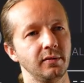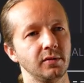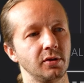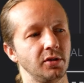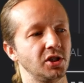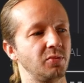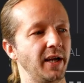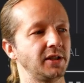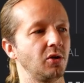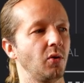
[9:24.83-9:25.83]
So it just
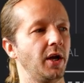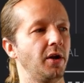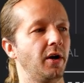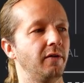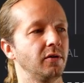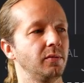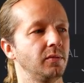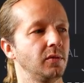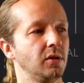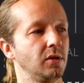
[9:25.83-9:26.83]
makes it gray on hover.
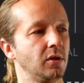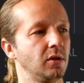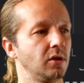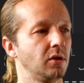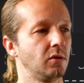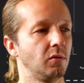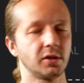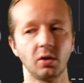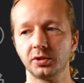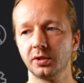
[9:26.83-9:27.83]

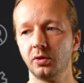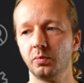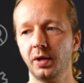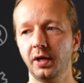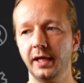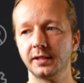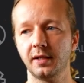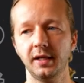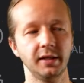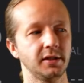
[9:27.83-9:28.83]
Let's also
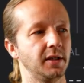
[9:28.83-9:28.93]
paste this.